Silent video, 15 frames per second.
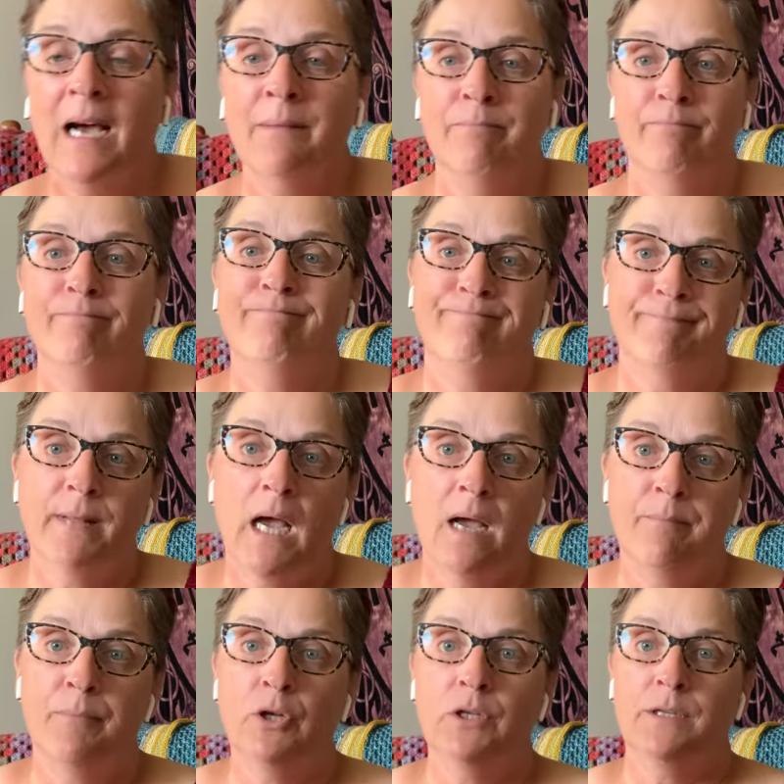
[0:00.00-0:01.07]
I, I
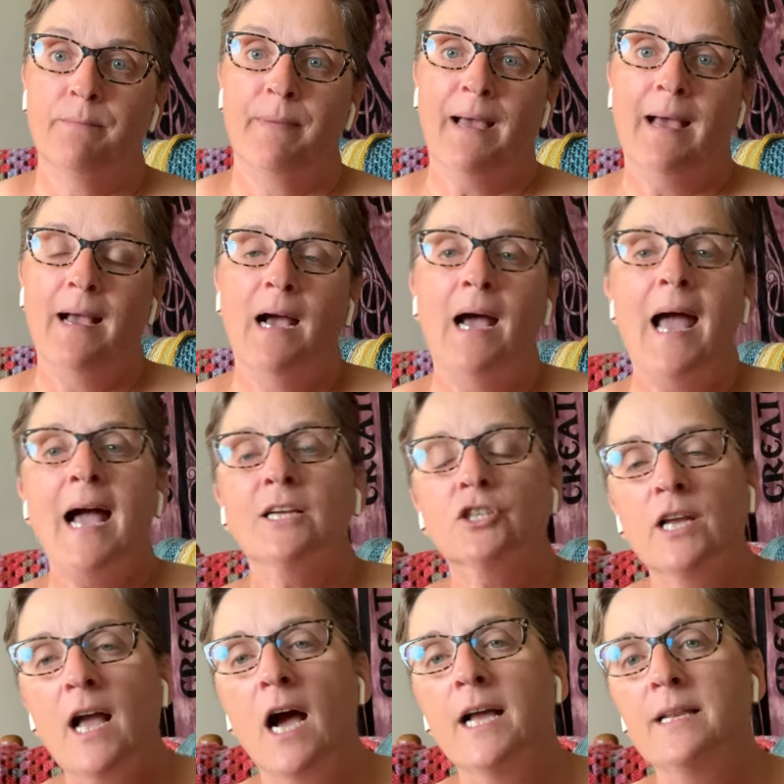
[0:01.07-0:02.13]
pulled it back. I
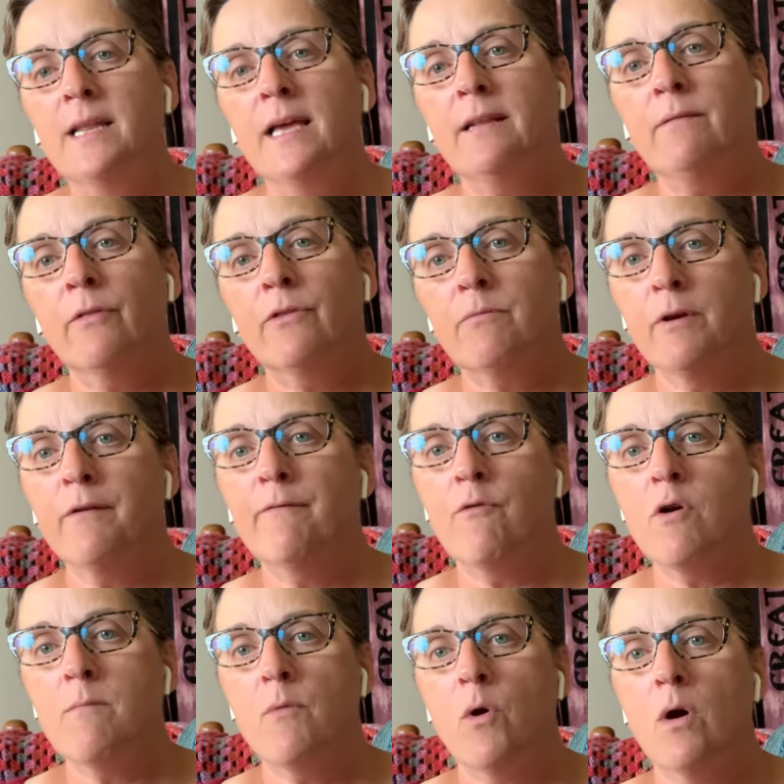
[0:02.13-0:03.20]
actually, I knit three or
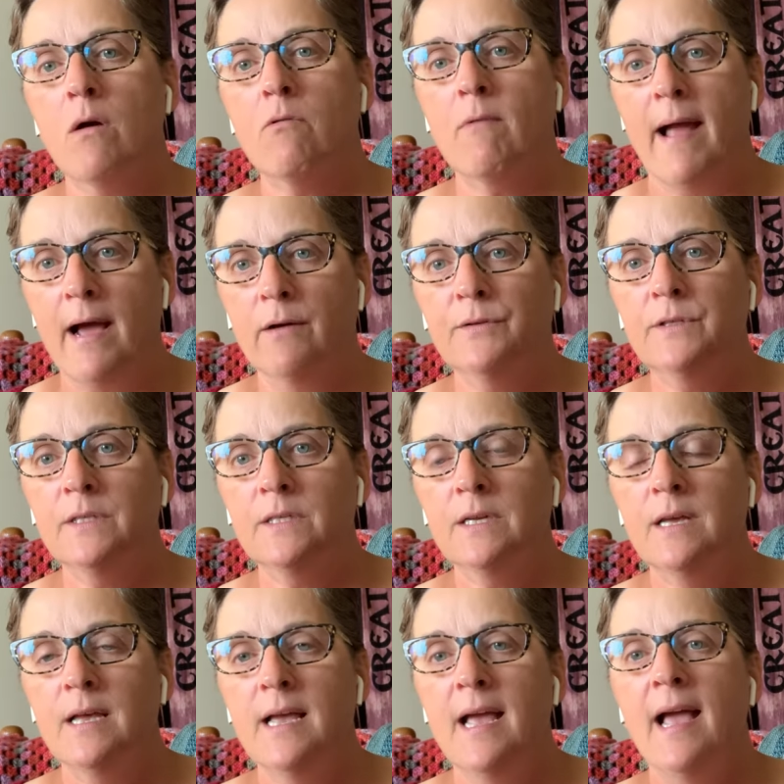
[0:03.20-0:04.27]
four more rounds
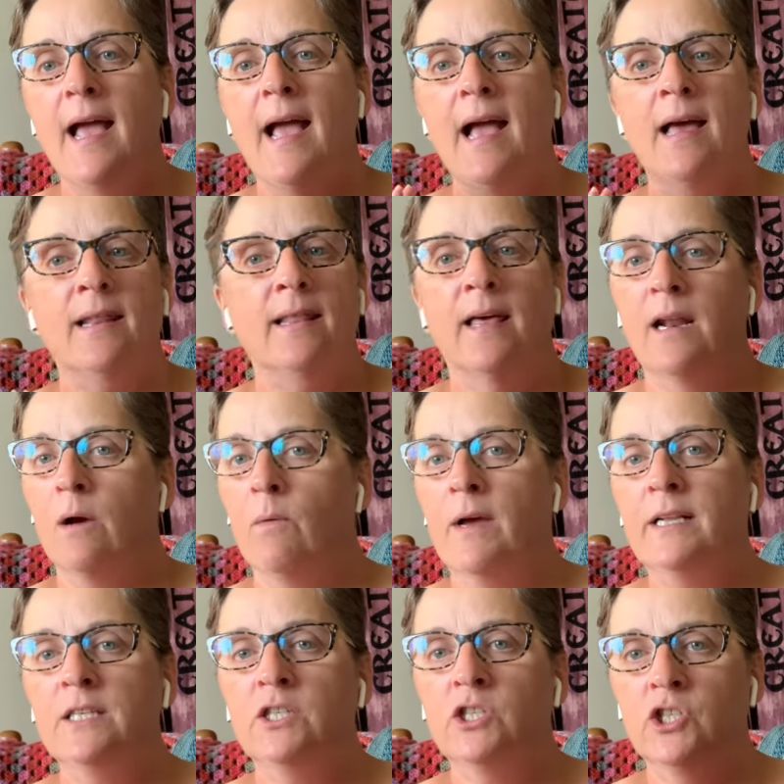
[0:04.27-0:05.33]
and then I
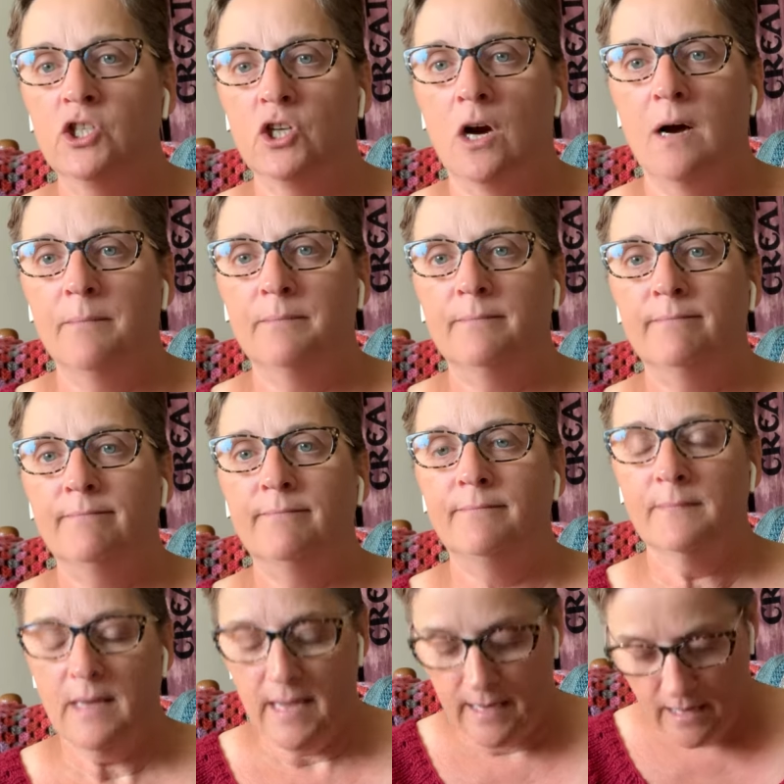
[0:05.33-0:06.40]
went stop
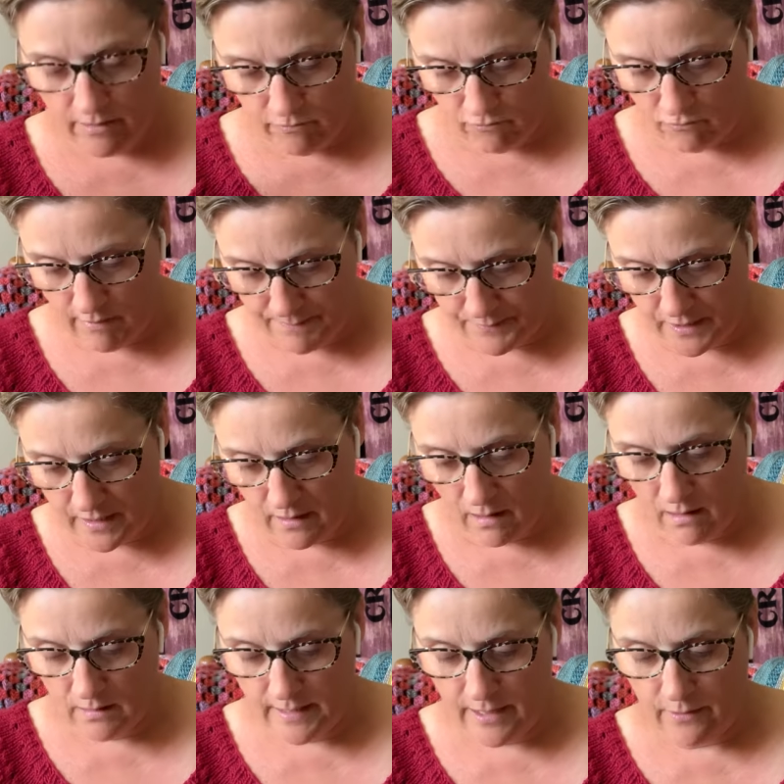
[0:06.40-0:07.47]
and I ripped it
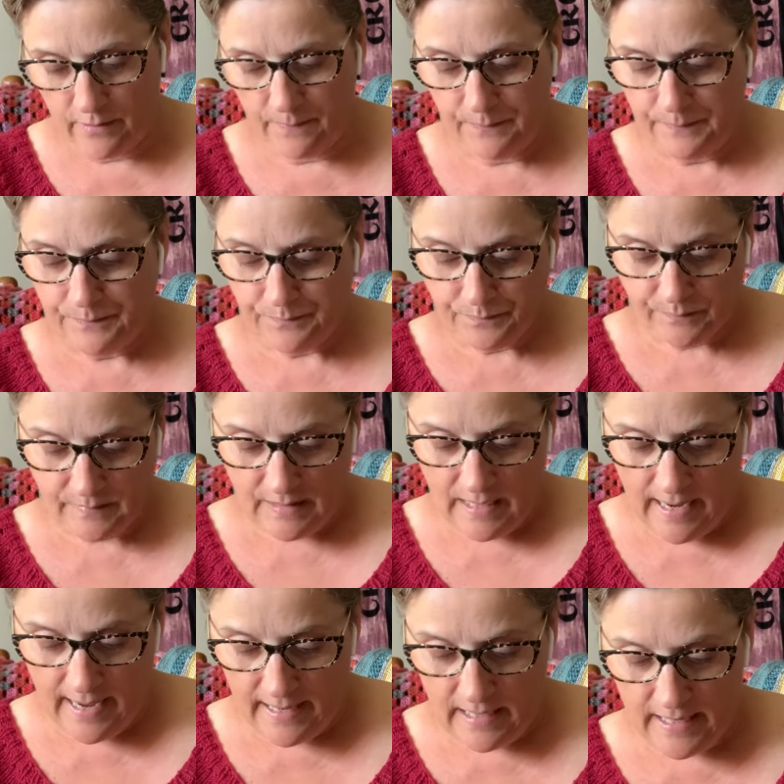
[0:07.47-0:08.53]
all out.
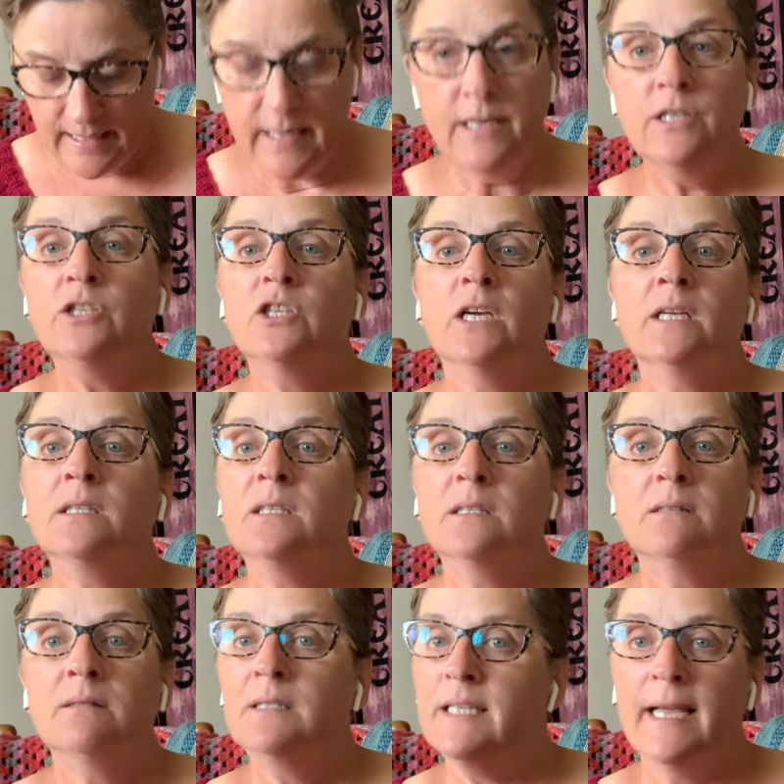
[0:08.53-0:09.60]
And I didn't just
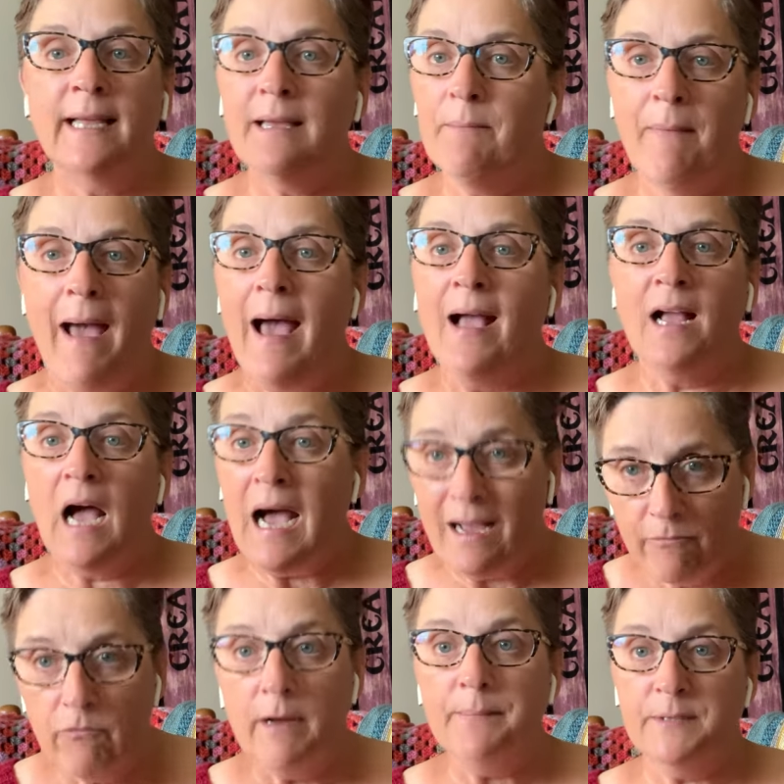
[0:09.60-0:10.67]
take it back. I
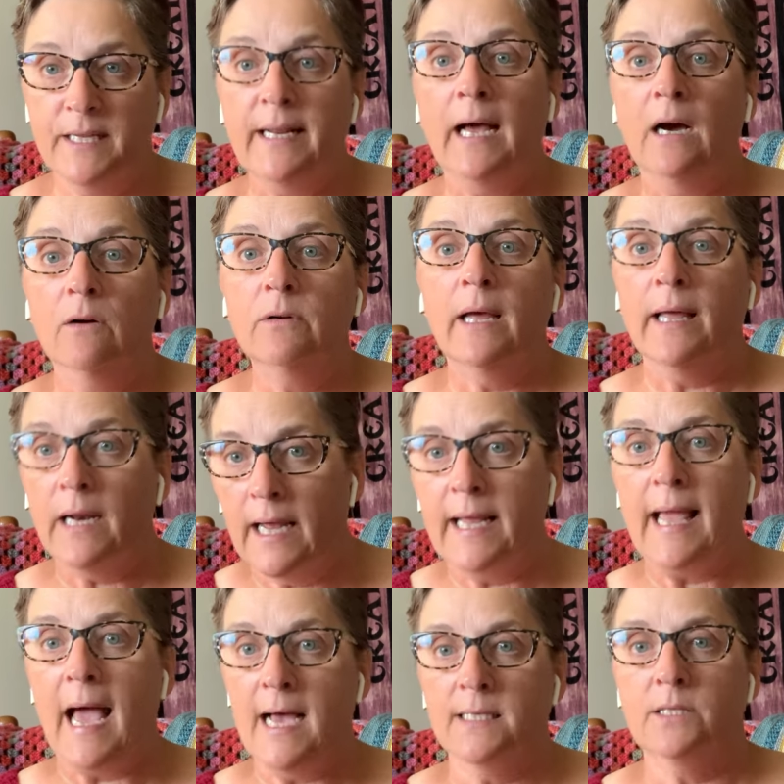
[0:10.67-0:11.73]
ripped it out and I
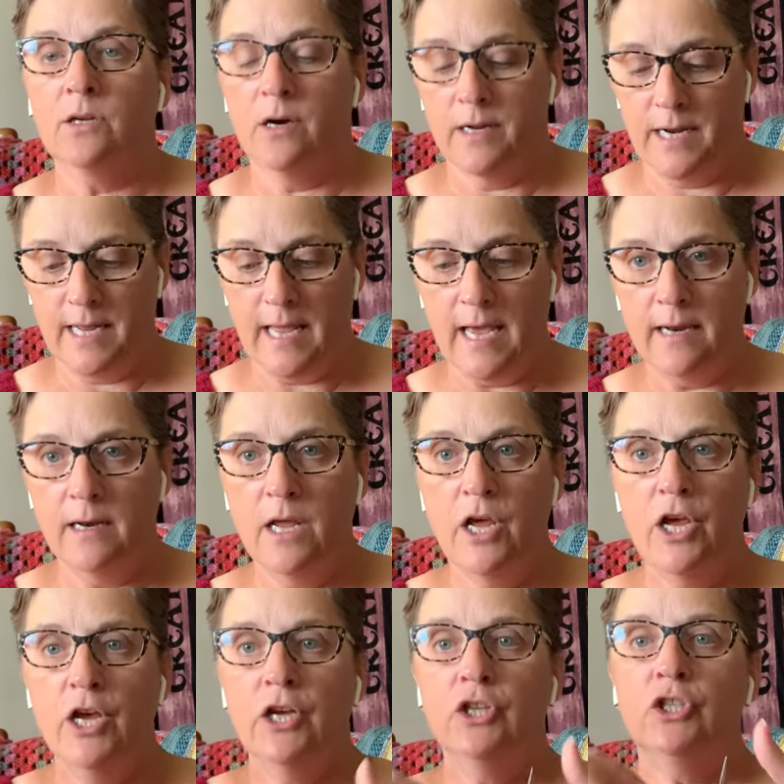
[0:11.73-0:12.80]
cast on again.
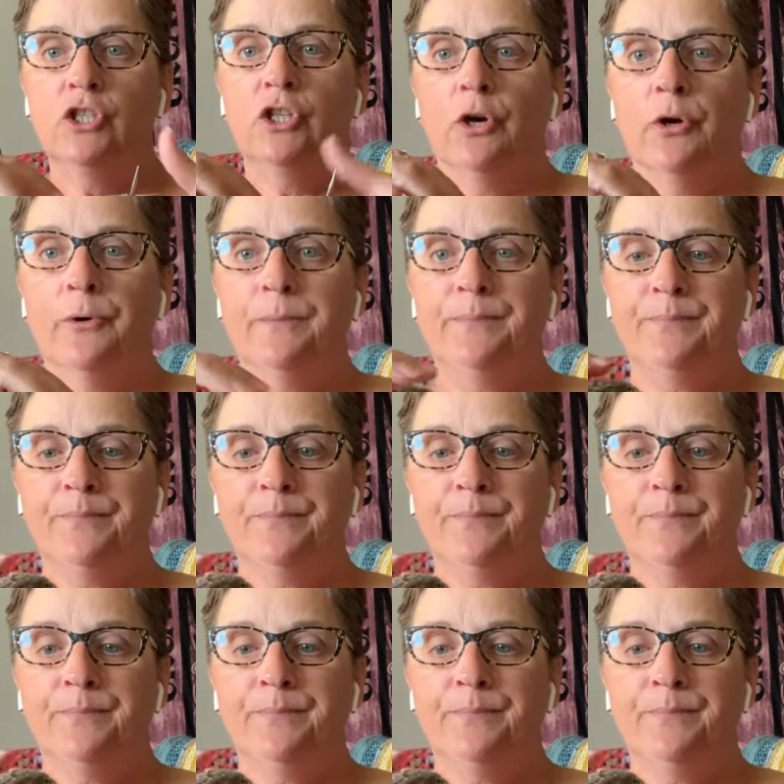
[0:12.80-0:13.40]
So